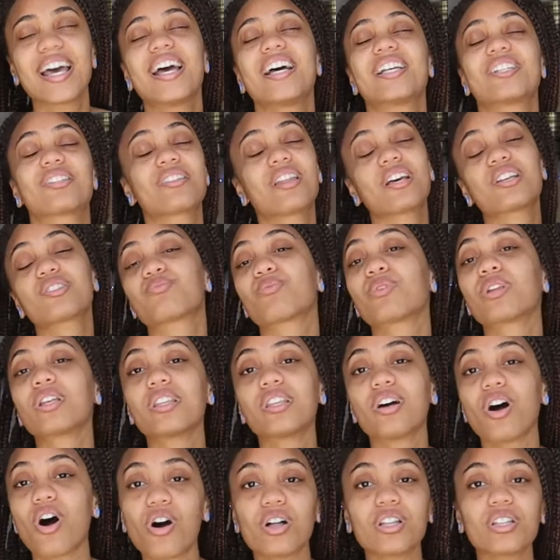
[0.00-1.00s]
So that's really
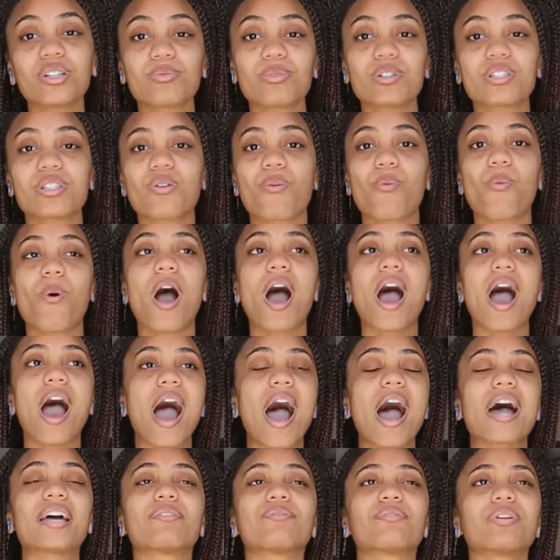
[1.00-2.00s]
the only reason why
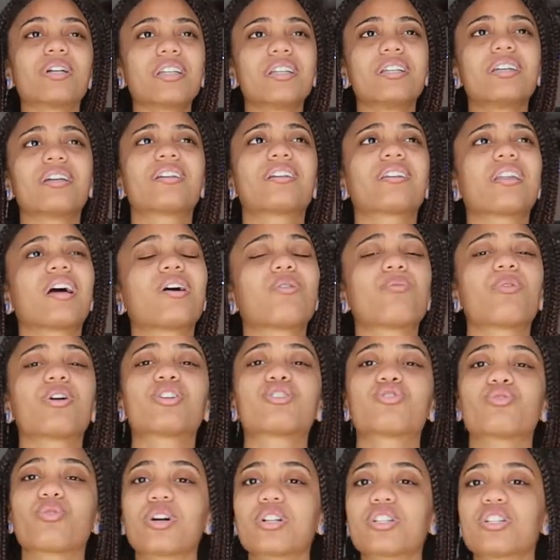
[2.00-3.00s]
I really didn't like wear
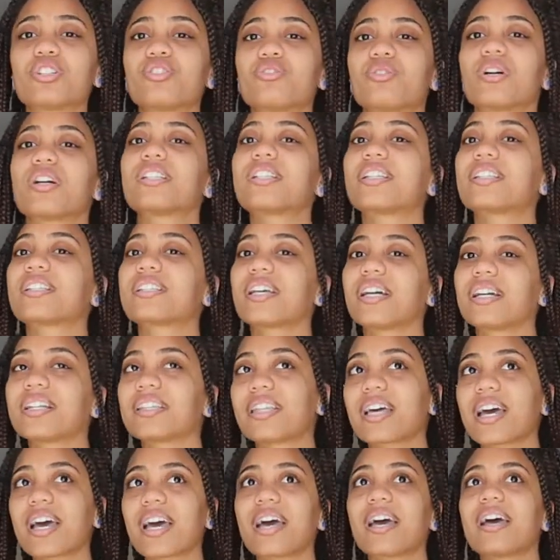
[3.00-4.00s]
shorts and dresses like
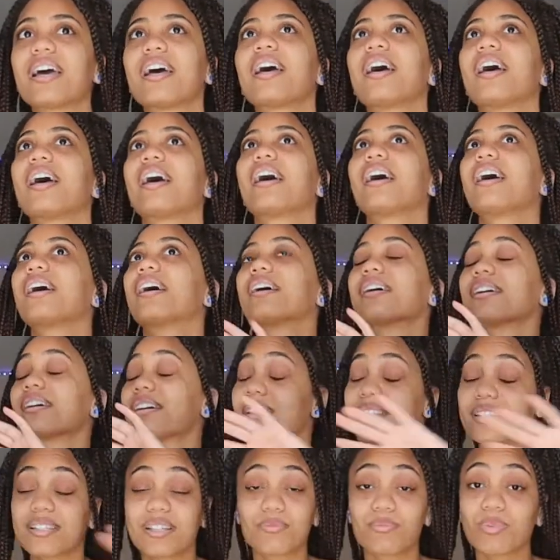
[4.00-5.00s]
that.
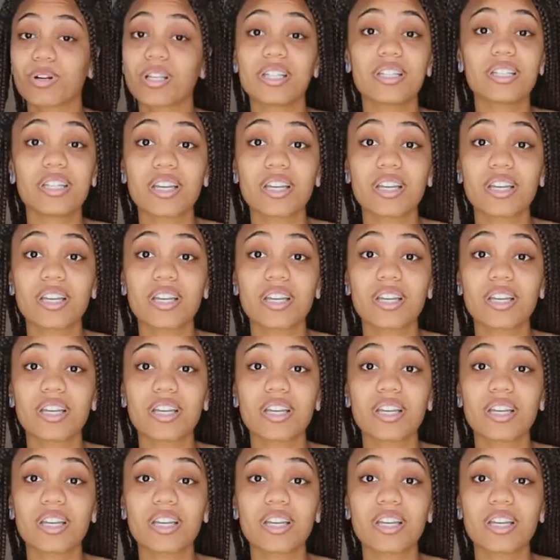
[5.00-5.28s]
Because it really